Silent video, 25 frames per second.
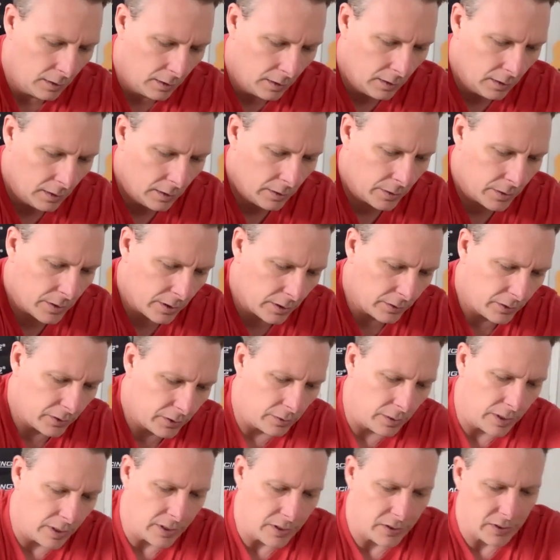There's
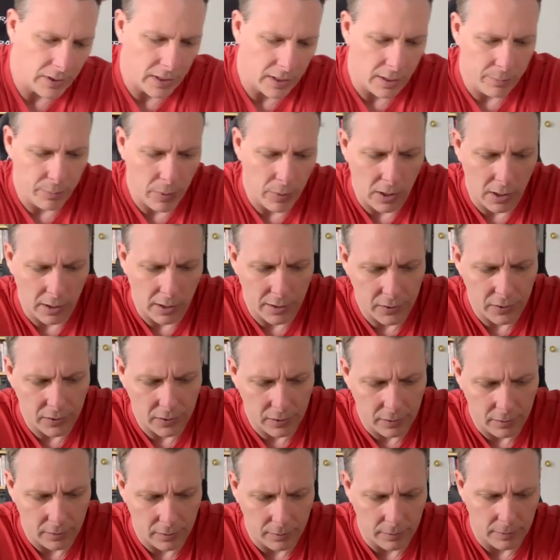also a setup
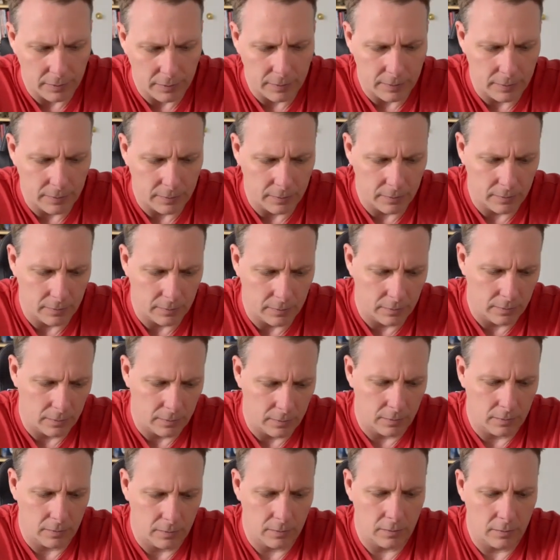box,
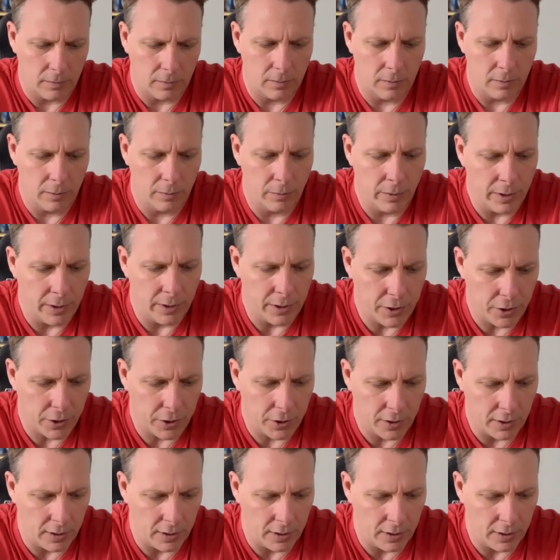which